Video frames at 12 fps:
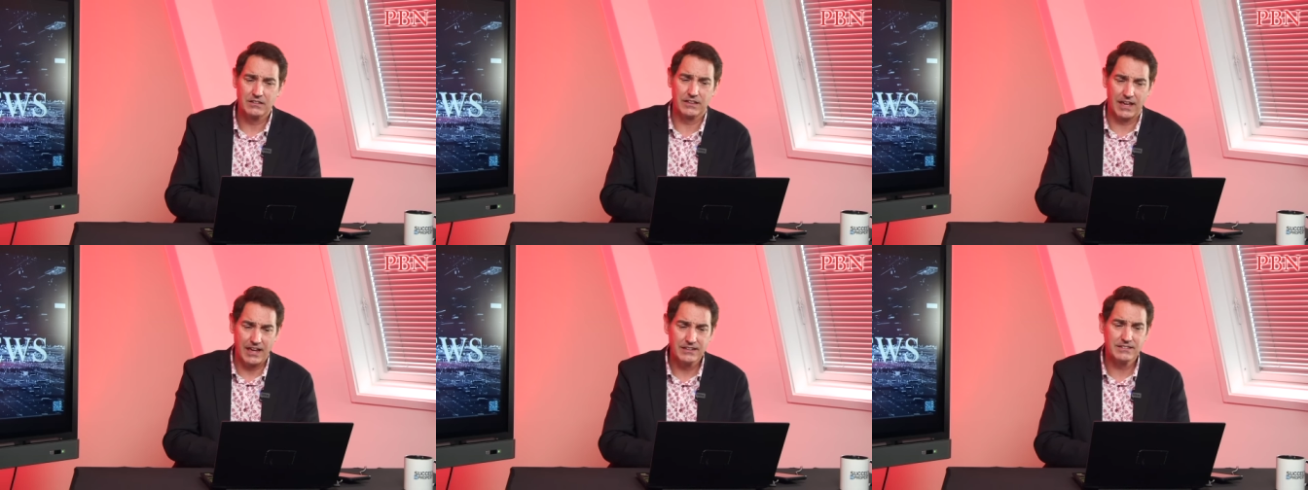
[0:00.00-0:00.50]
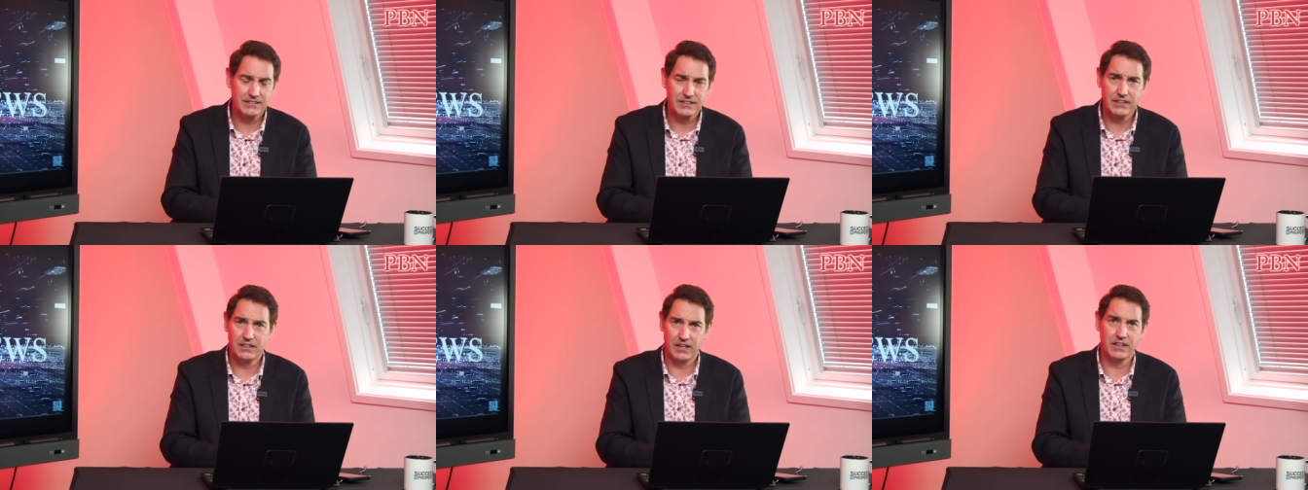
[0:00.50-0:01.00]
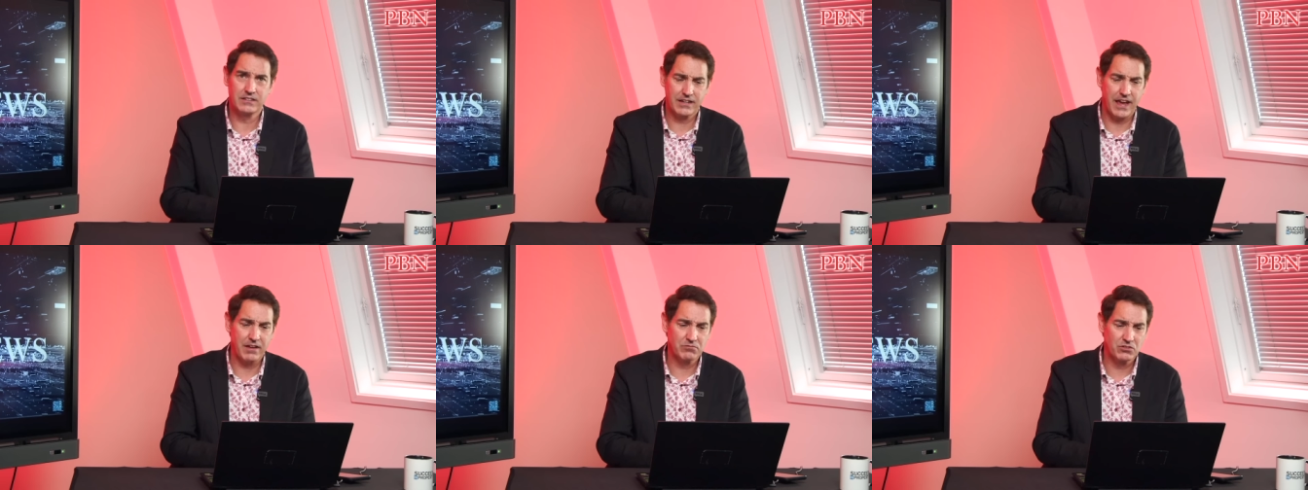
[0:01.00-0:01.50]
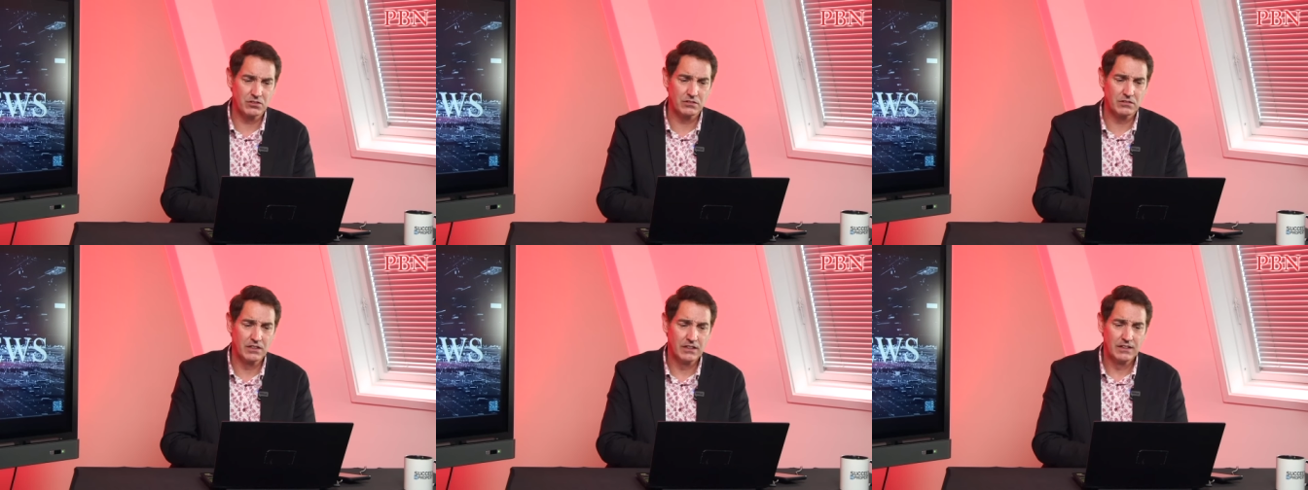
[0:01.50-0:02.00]
KC, King's
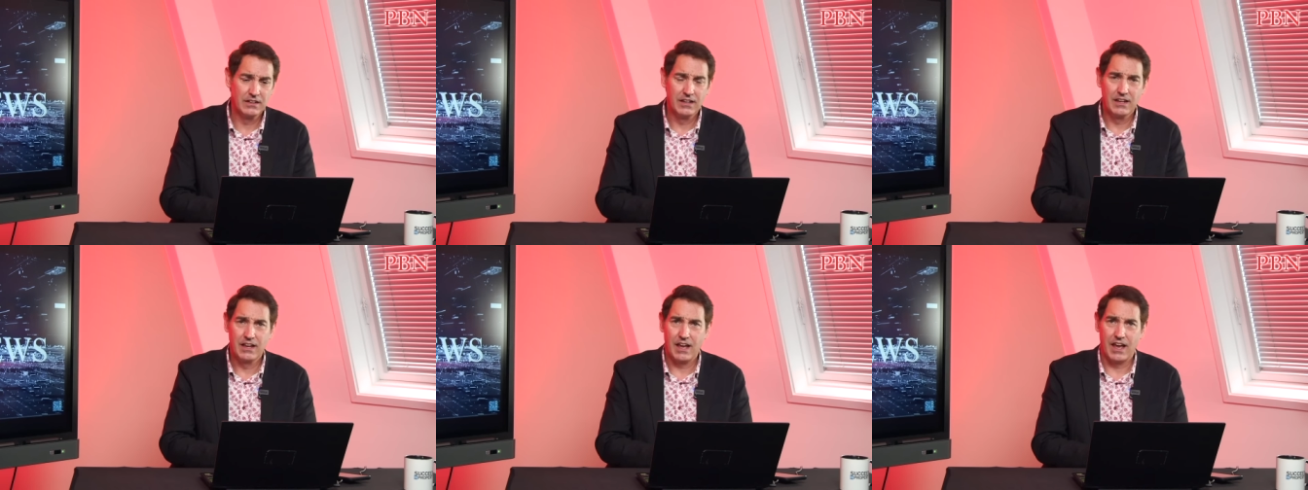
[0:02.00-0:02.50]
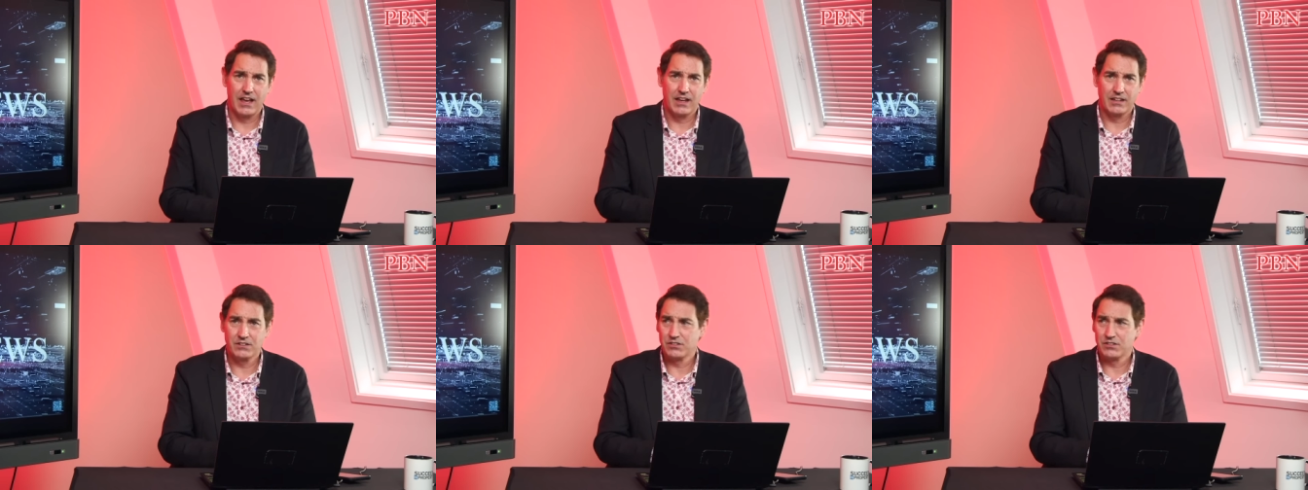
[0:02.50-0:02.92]
Counsel, and